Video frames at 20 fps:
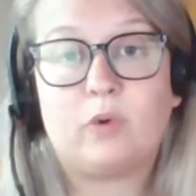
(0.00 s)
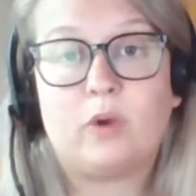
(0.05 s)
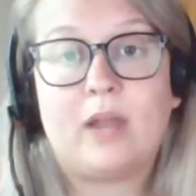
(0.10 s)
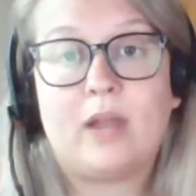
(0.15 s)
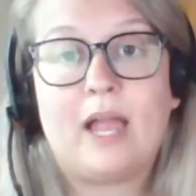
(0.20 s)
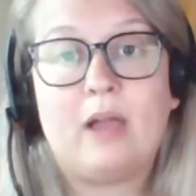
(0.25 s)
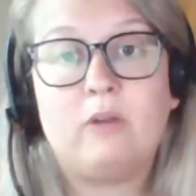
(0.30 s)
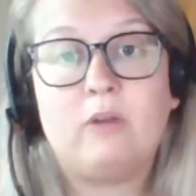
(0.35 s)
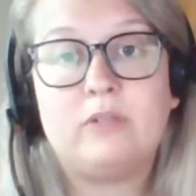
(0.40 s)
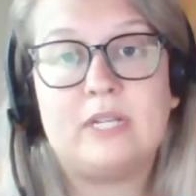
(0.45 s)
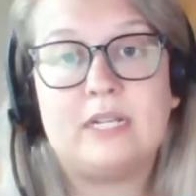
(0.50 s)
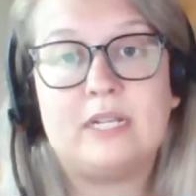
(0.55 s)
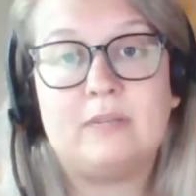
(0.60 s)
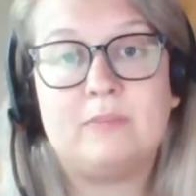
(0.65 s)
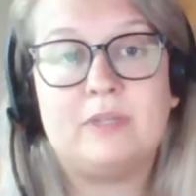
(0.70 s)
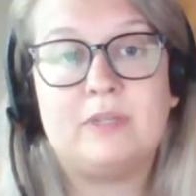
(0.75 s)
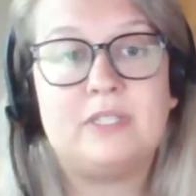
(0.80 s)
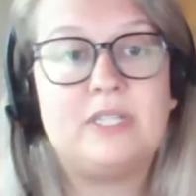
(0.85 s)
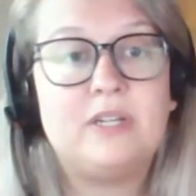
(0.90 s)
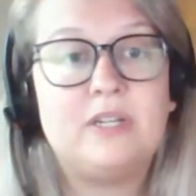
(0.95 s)
outdated
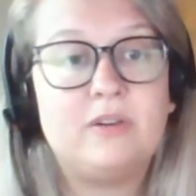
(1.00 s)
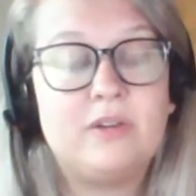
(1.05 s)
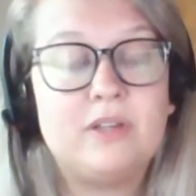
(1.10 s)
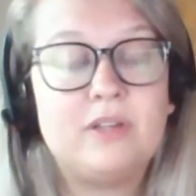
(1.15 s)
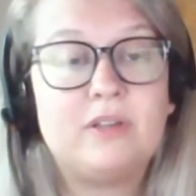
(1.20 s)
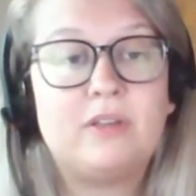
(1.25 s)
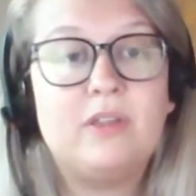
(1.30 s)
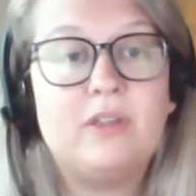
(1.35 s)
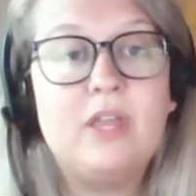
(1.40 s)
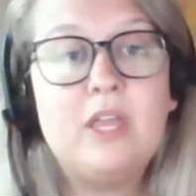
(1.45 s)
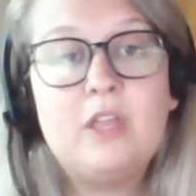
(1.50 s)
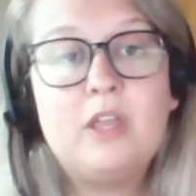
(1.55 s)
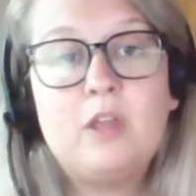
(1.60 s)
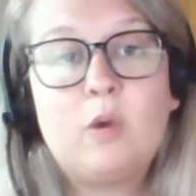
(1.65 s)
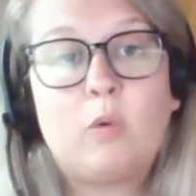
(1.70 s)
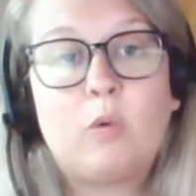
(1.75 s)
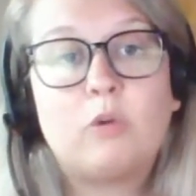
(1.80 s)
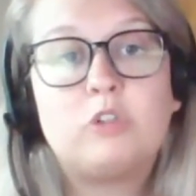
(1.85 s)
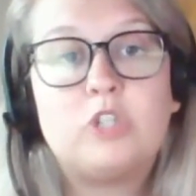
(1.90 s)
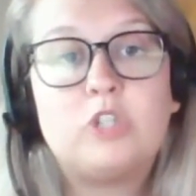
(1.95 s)
material
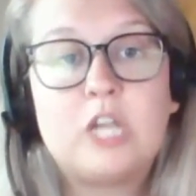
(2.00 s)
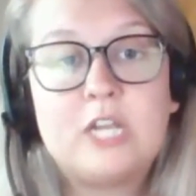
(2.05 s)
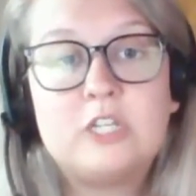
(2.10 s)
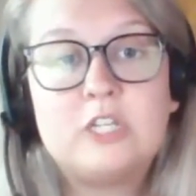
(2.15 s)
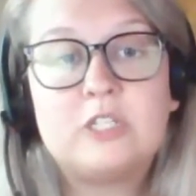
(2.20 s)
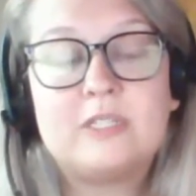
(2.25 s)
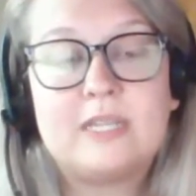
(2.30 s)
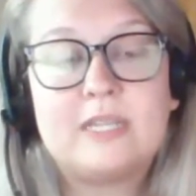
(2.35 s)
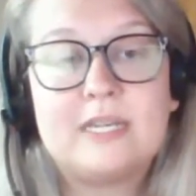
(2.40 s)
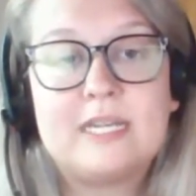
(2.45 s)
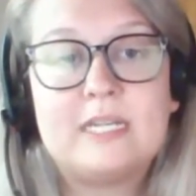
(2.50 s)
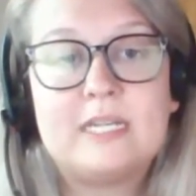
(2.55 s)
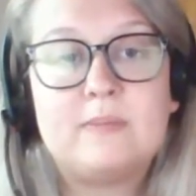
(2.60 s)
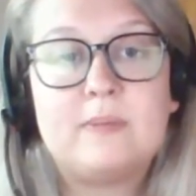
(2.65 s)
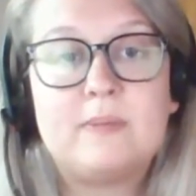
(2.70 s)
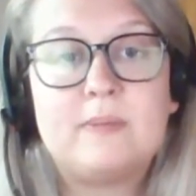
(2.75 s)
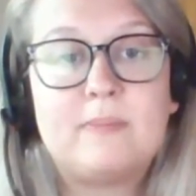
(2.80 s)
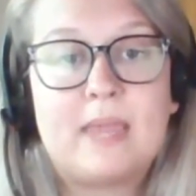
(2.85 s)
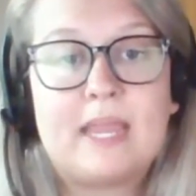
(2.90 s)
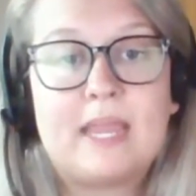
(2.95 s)
or changes that need to be
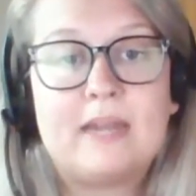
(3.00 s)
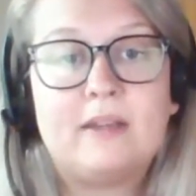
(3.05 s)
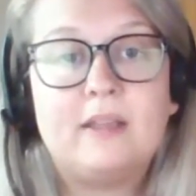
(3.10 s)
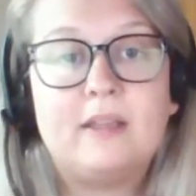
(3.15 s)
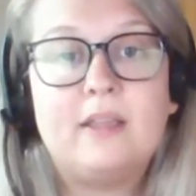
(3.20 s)
made.